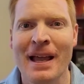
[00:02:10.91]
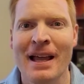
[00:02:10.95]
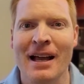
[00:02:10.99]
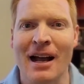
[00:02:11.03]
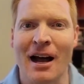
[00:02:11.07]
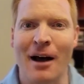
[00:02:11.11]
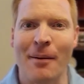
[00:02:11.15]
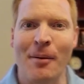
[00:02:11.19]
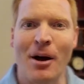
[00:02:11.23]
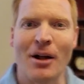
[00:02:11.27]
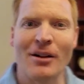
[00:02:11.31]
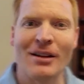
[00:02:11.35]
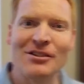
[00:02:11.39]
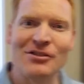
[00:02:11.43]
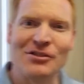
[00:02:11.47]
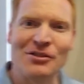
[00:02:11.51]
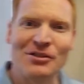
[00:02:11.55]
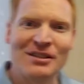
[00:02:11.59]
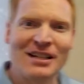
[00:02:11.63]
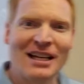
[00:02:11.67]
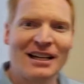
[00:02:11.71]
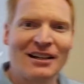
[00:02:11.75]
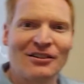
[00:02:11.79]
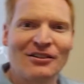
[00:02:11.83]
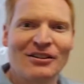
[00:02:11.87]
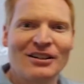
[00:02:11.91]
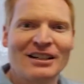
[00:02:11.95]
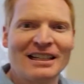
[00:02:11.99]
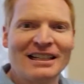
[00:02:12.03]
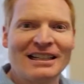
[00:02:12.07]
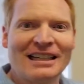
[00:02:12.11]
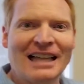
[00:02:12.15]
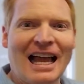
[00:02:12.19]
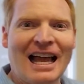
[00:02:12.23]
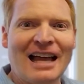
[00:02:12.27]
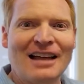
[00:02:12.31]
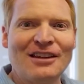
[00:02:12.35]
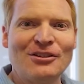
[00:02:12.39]
I'll let you take a look at
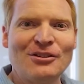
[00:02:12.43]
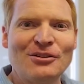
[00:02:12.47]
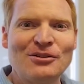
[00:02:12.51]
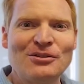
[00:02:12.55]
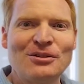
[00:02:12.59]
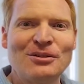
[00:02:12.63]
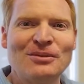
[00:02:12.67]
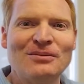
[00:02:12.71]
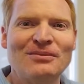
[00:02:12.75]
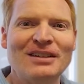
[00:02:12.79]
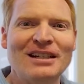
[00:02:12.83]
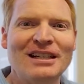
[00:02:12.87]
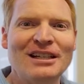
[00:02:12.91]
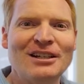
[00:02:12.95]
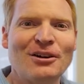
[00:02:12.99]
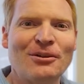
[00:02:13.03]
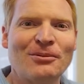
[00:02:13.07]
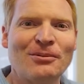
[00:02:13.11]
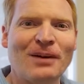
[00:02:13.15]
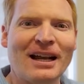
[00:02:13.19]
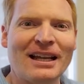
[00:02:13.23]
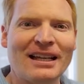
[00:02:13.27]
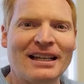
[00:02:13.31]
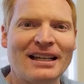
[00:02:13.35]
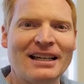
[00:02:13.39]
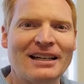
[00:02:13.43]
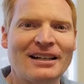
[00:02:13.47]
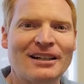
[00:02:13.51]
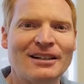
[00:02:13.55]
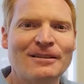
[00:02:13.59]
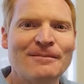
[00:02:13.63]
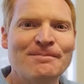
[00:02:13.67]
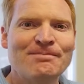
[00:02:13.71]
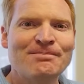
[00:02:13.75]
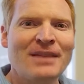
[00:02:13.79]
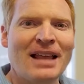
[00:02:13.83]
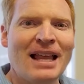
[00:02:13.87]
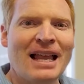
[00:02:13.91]
that YouTube video right here.